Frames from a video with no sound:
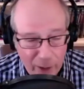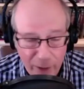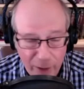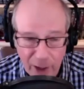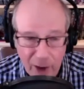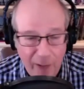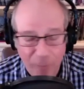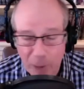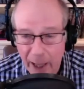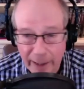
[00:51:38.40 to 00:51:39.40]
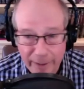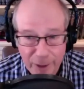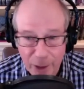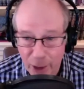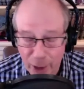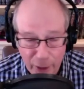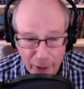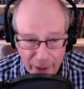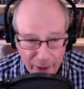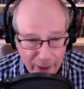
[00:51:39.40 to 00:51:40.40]
you know, I played security
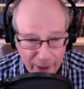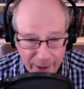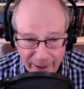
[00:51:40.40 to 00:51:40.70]
guard,